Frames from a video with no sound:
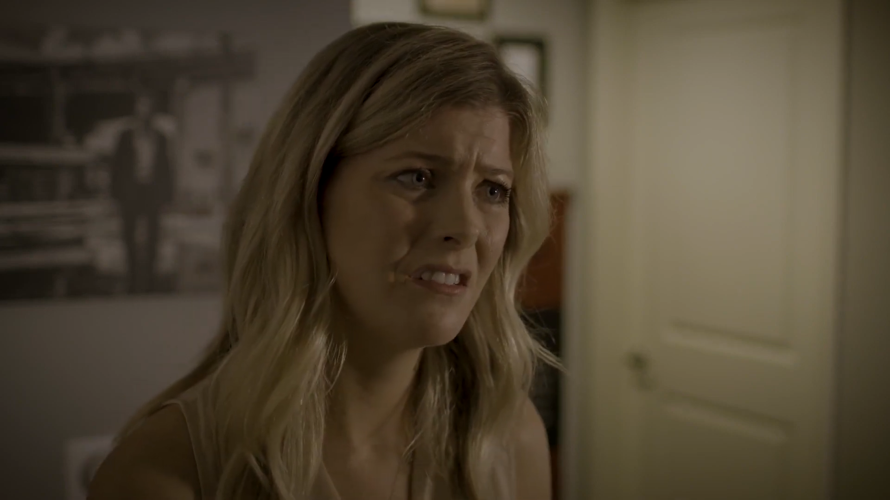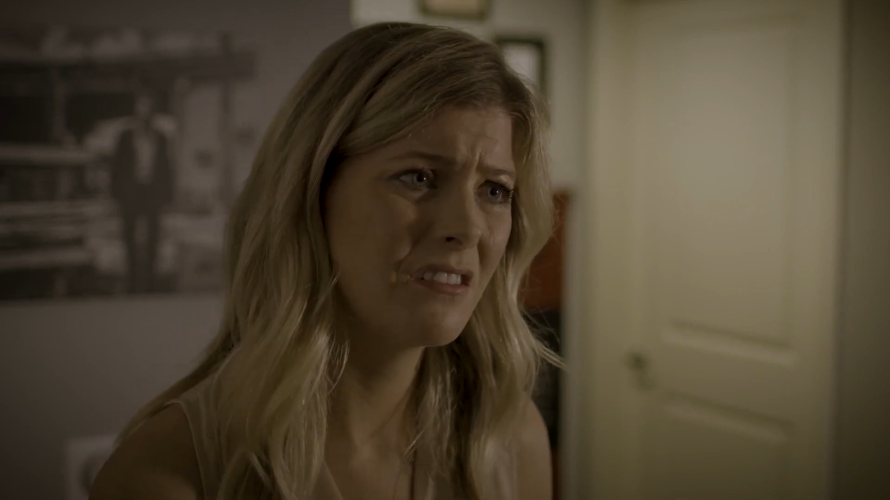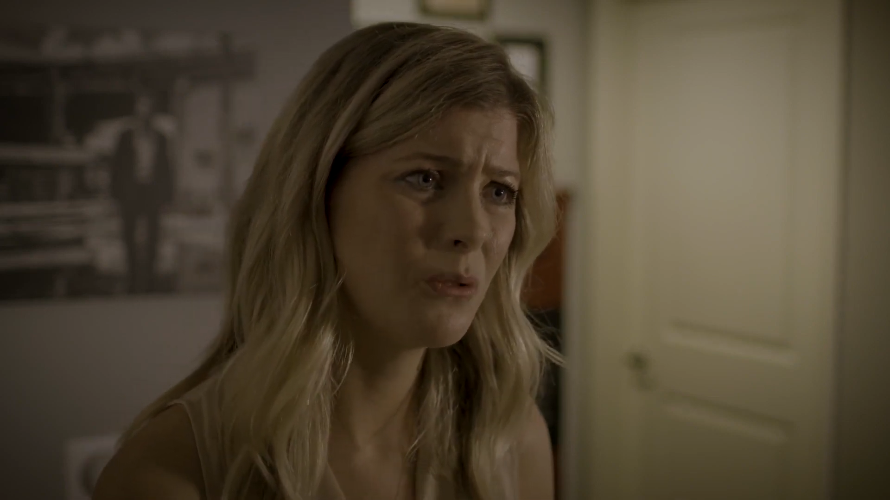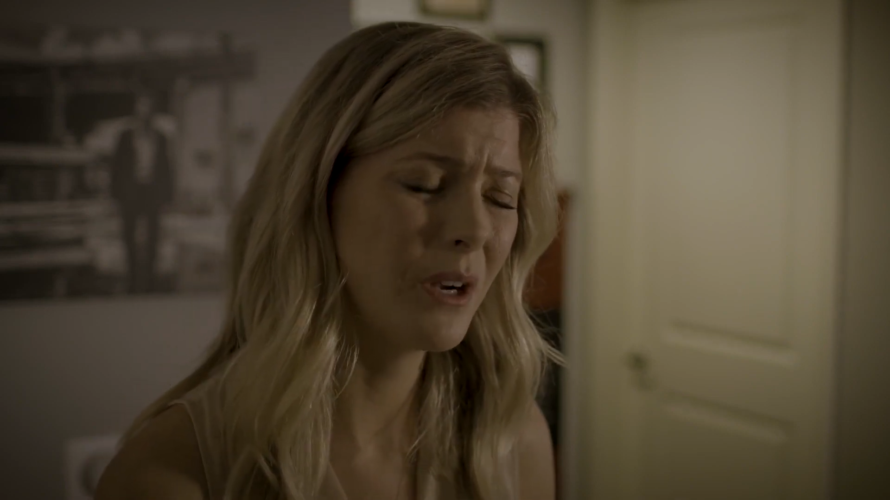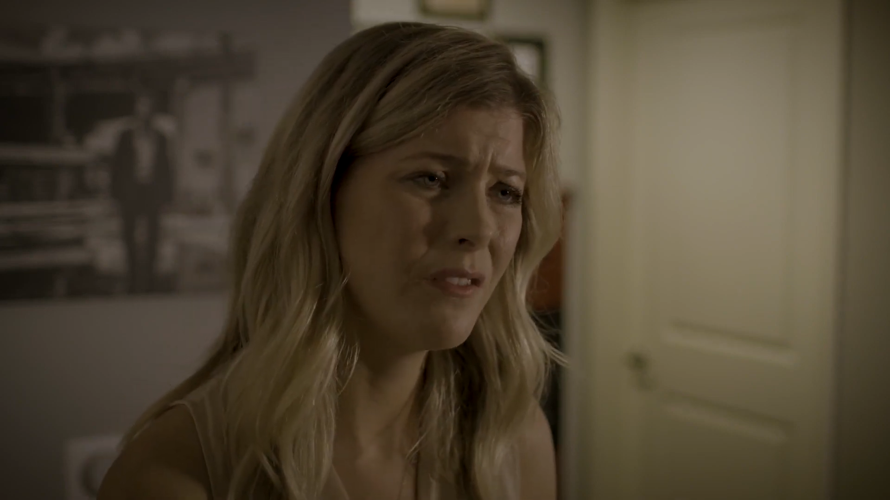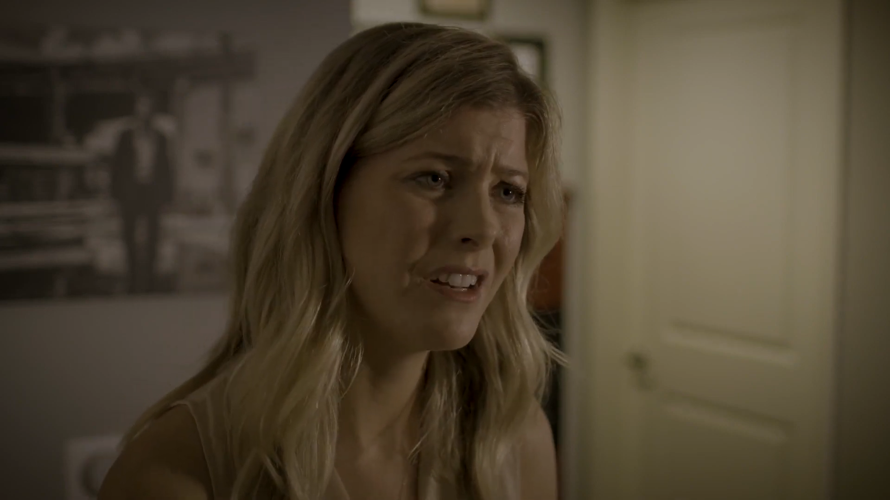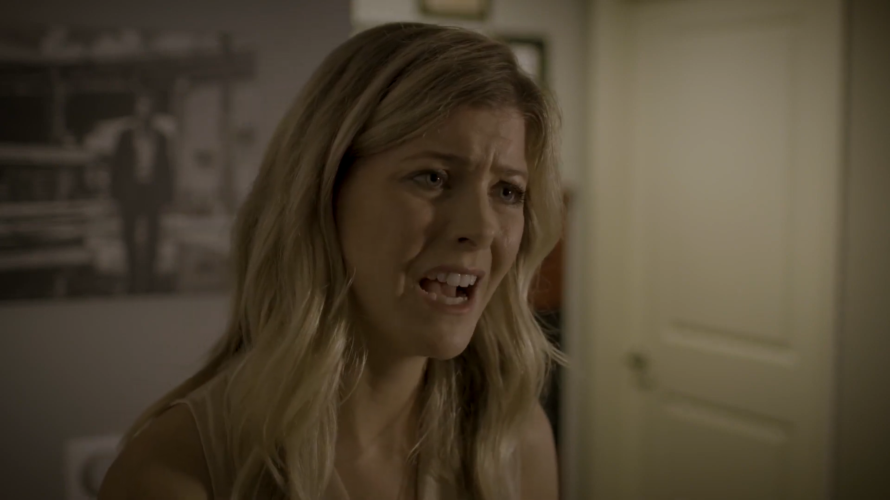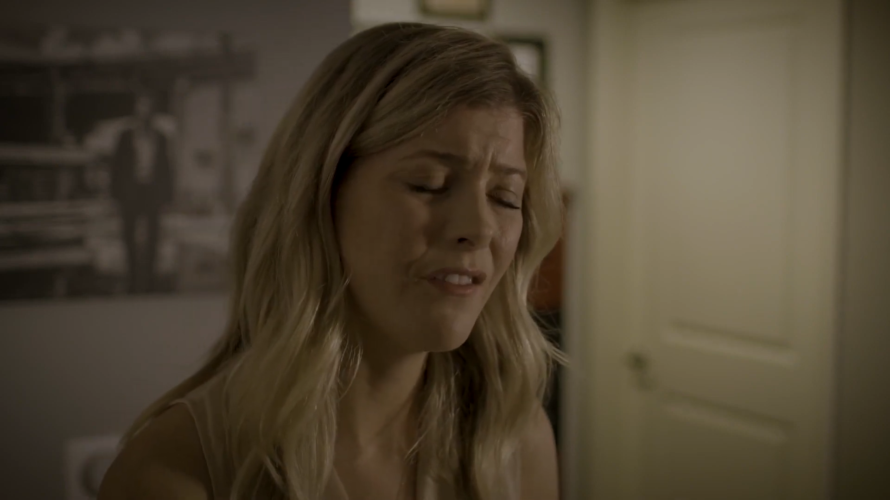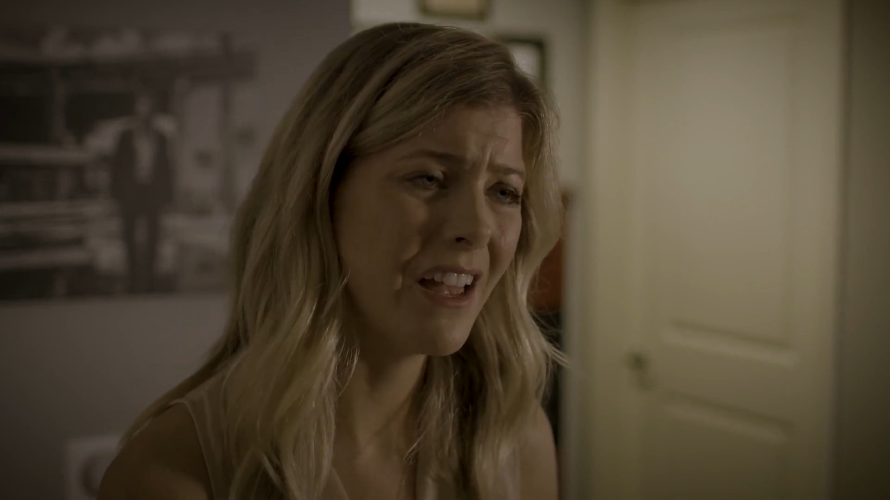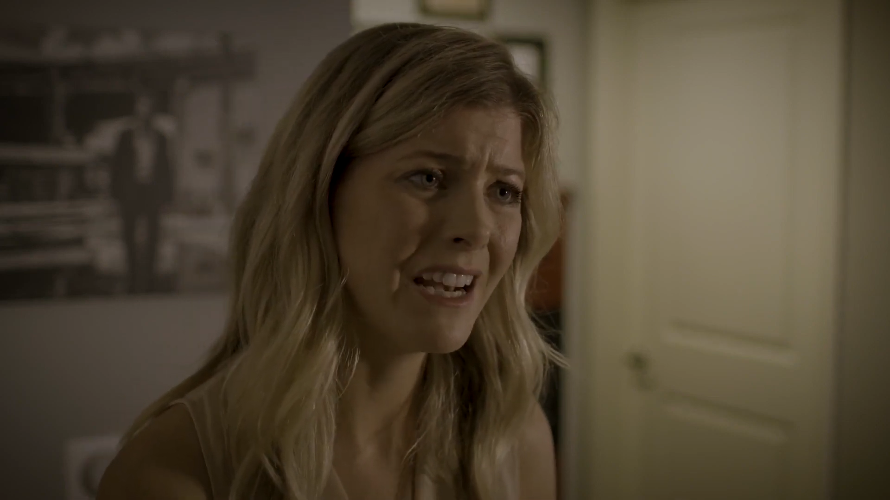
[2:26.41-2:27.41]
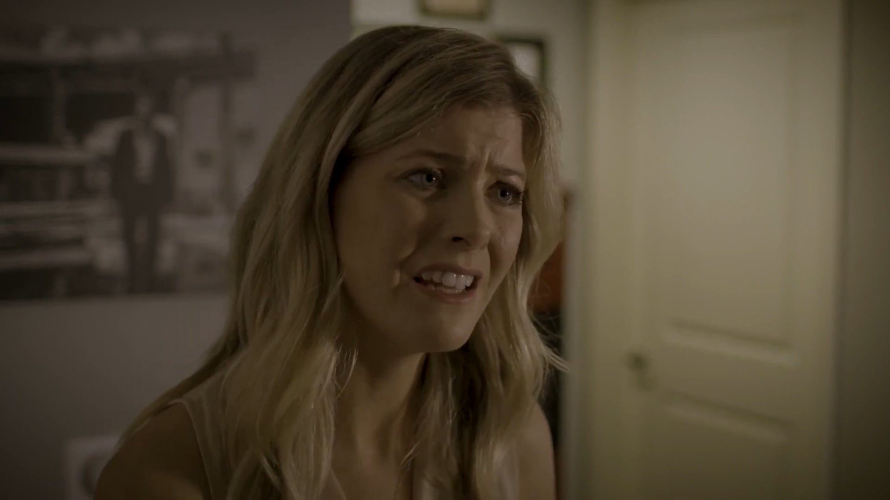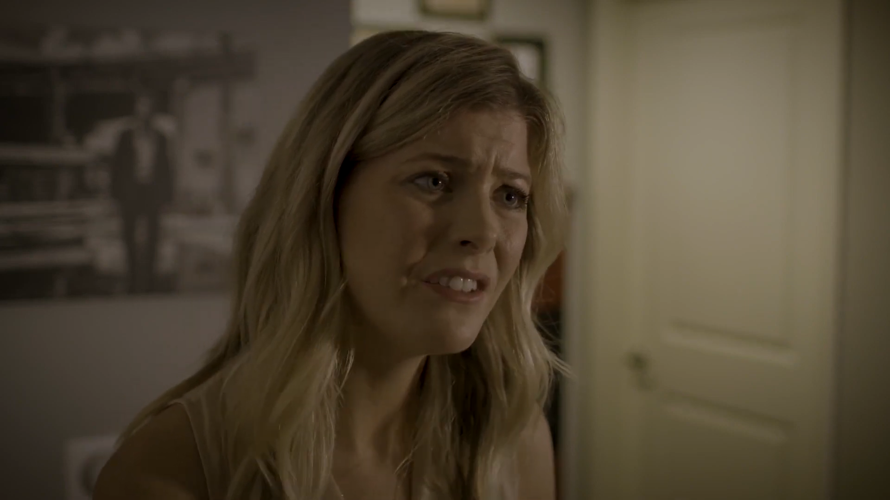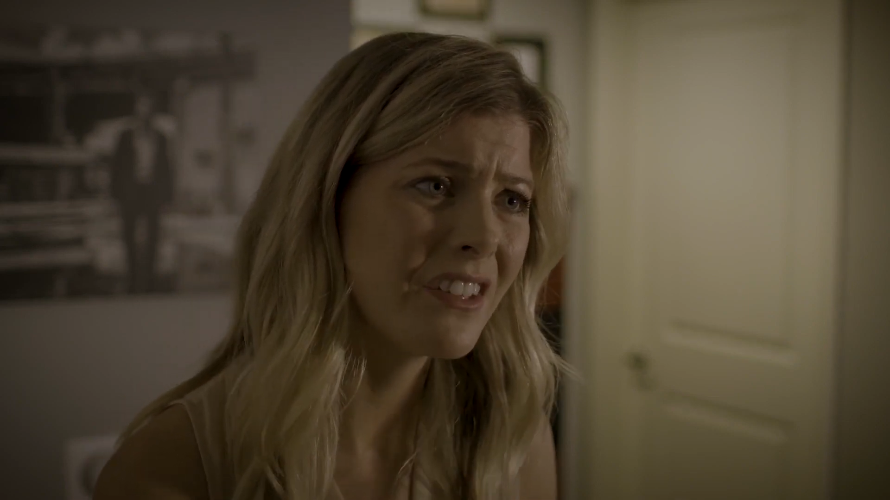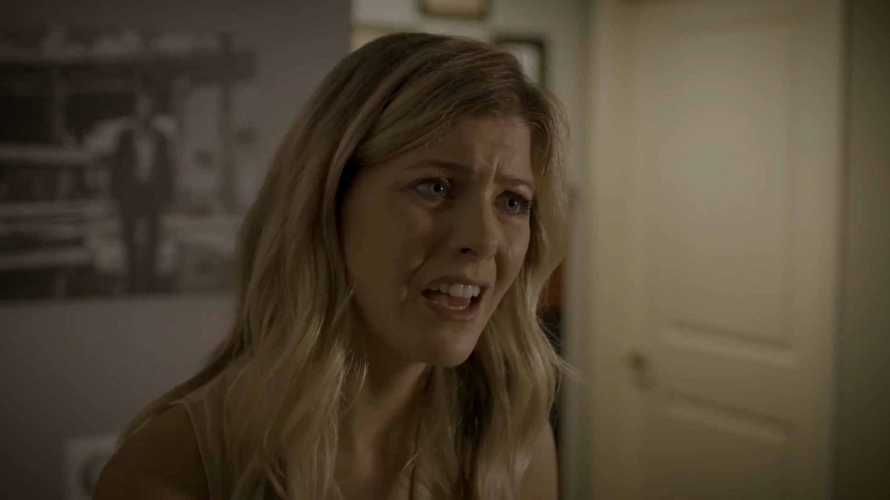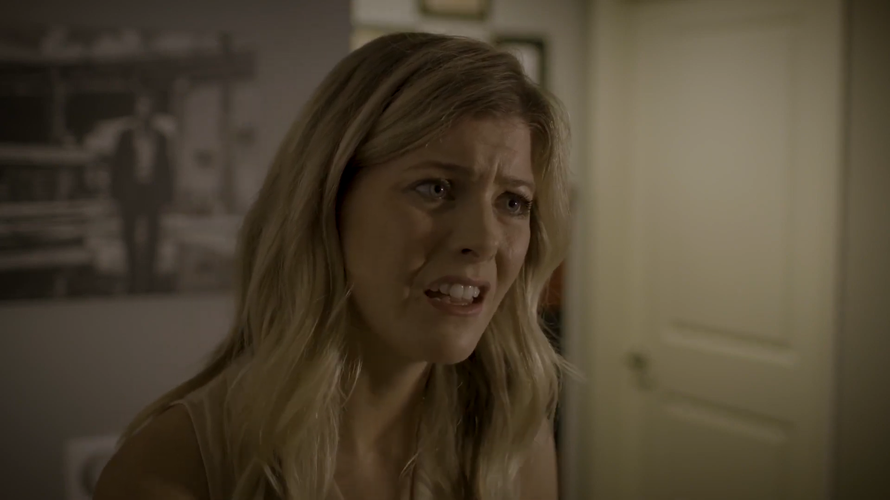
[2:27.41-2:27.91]
Do I even have any
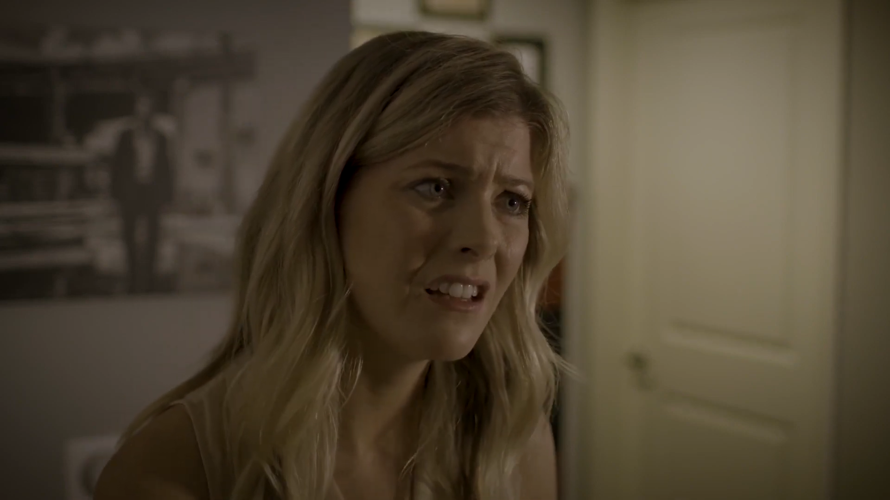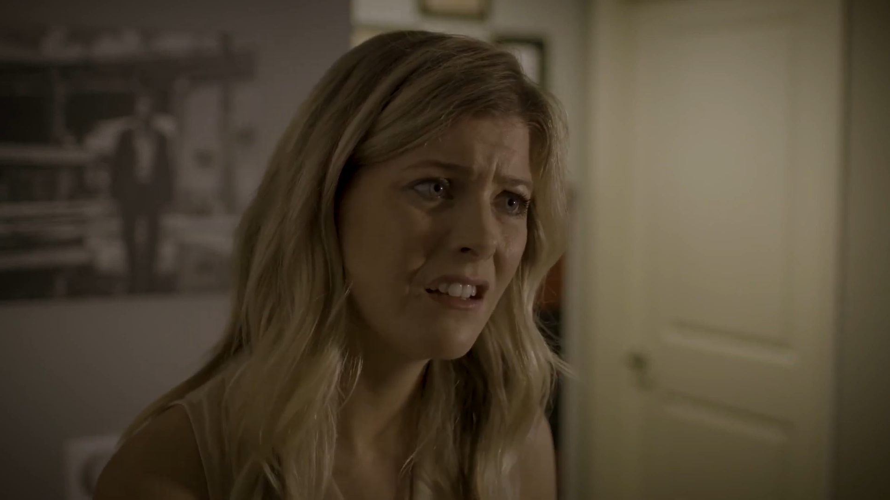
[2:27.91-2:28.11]
say?